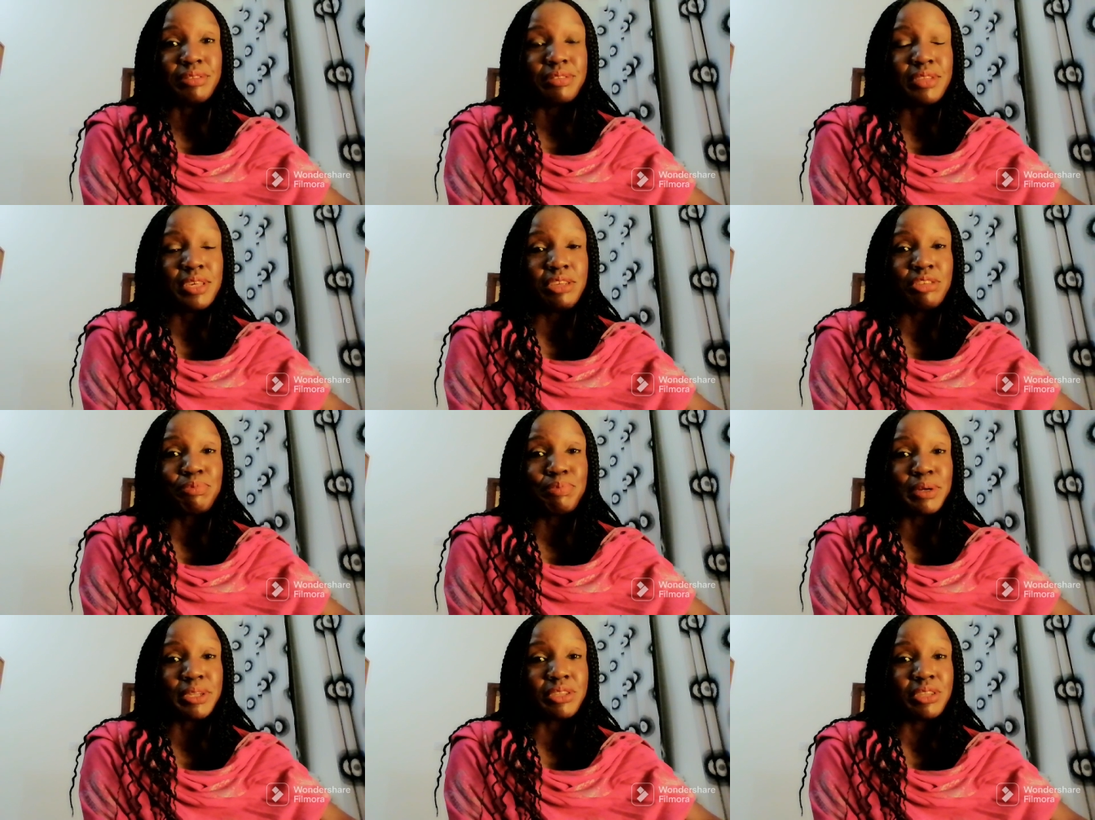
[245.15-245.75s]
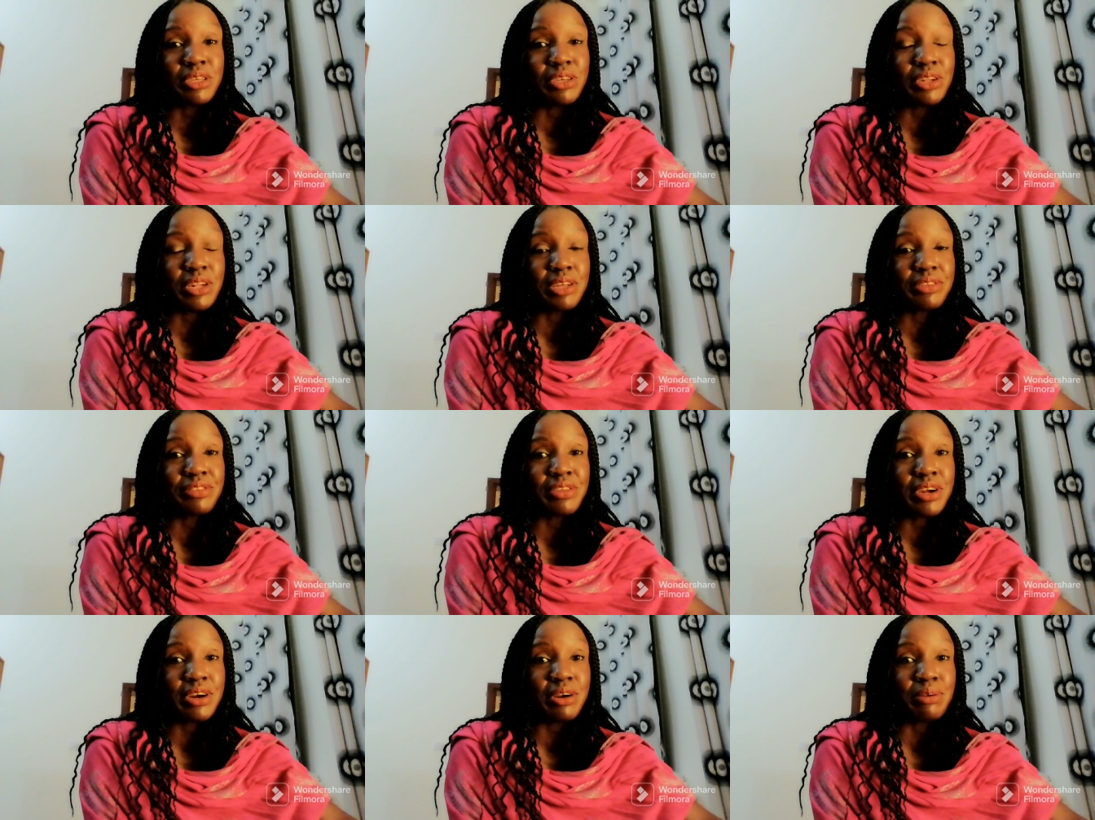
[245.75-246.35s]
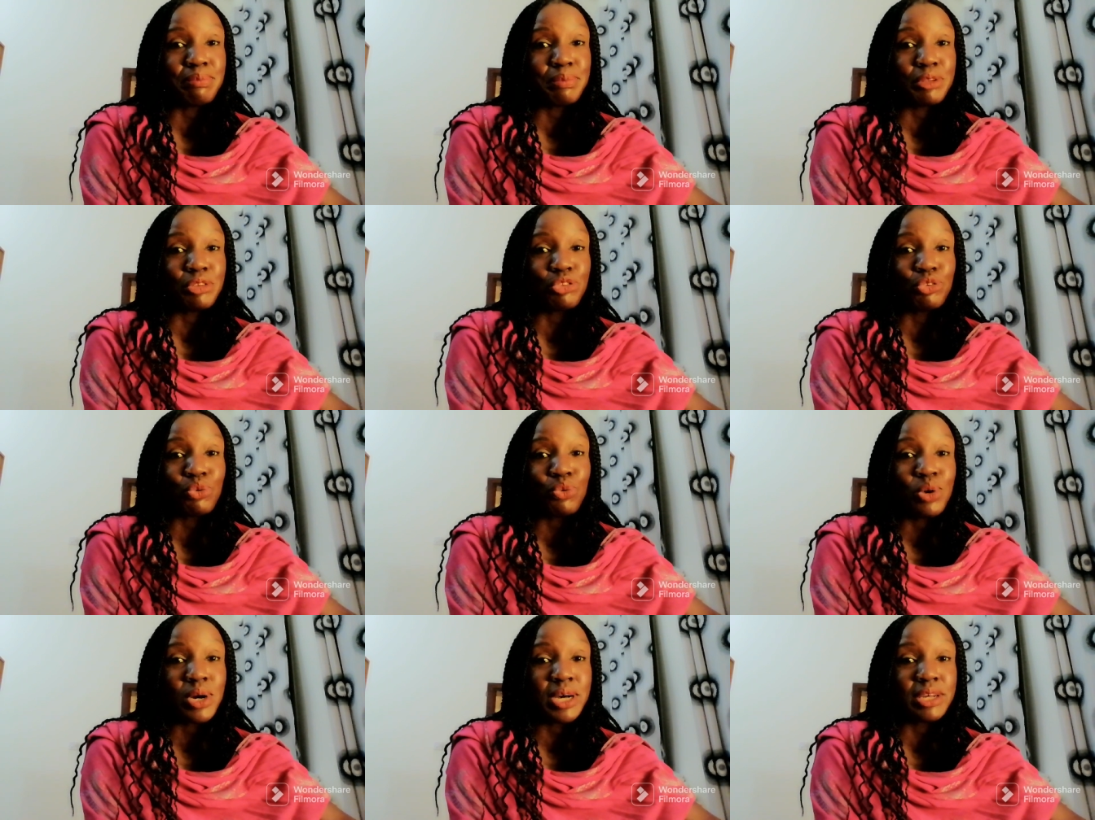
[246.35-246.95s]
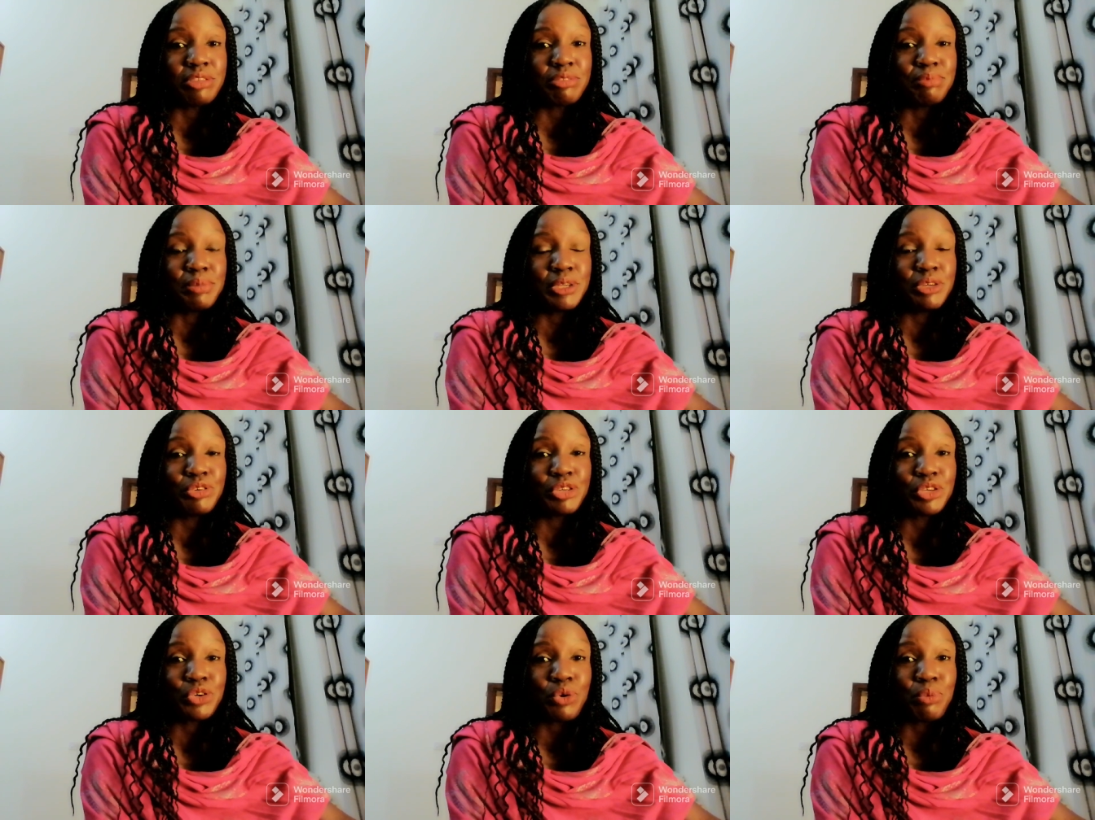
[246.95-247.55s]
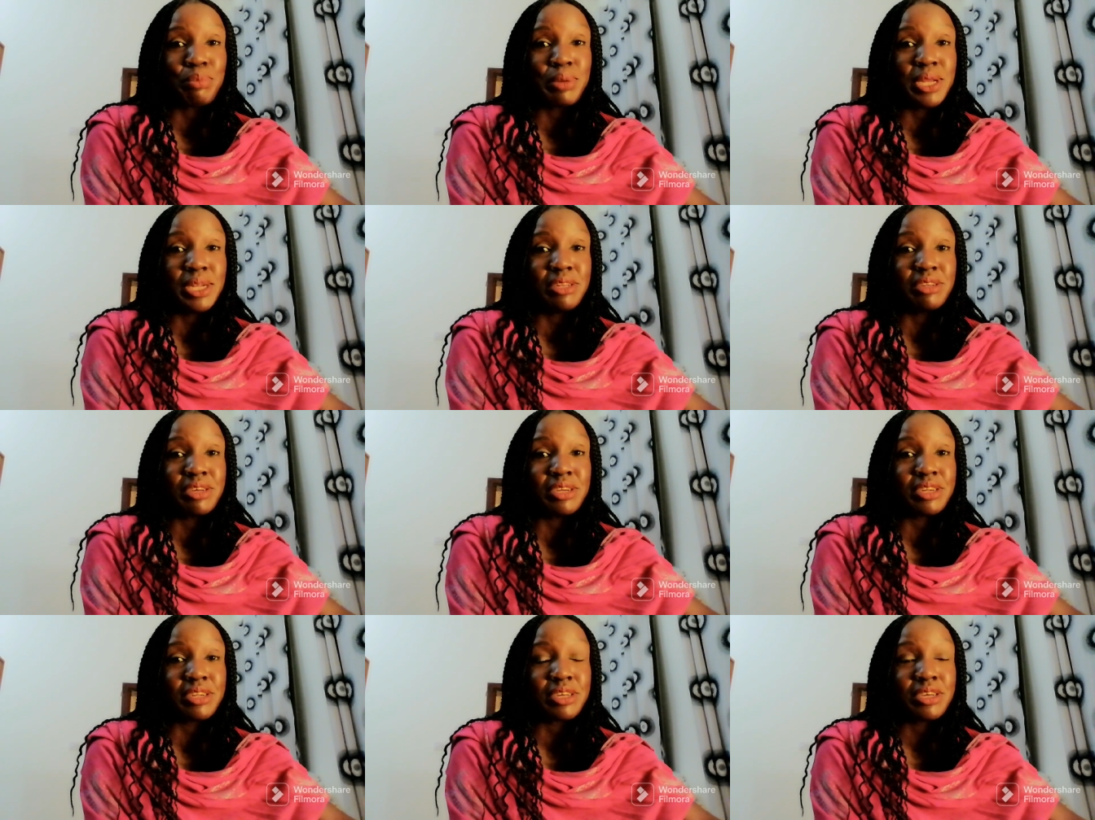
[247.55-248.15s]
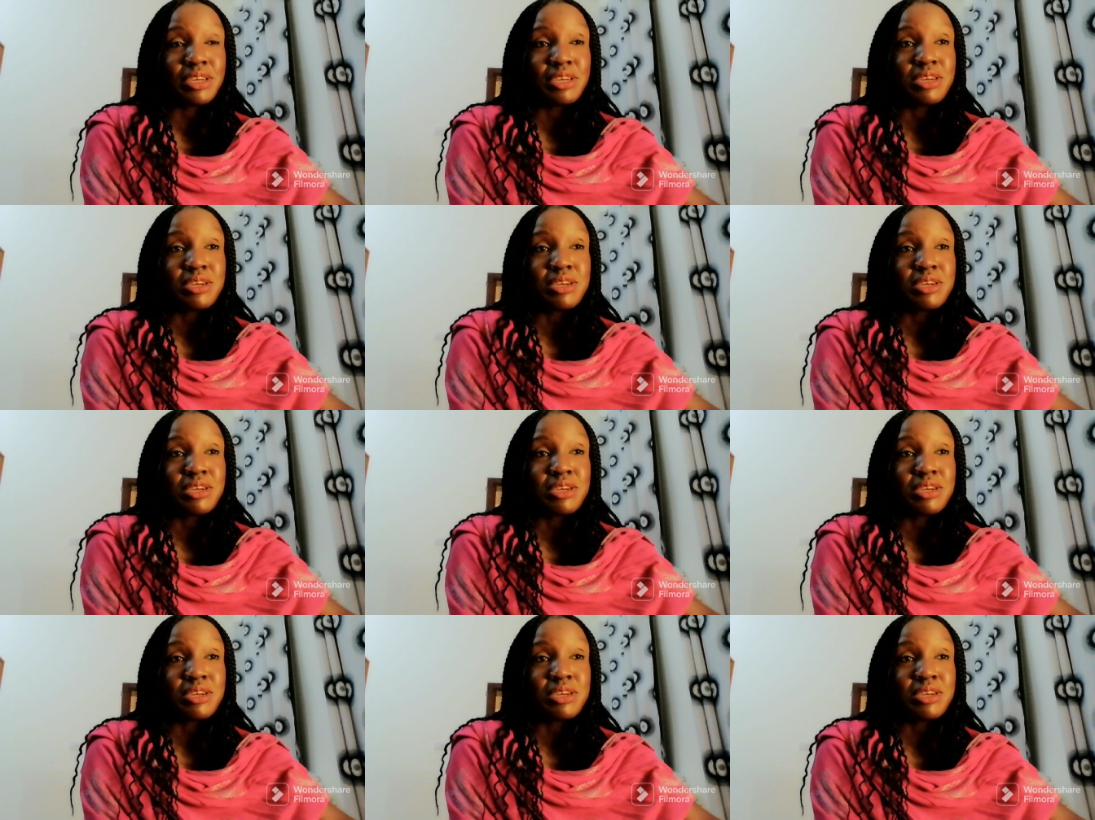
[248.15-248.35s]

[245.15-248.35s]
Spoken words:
this particular therapist who has been recommended,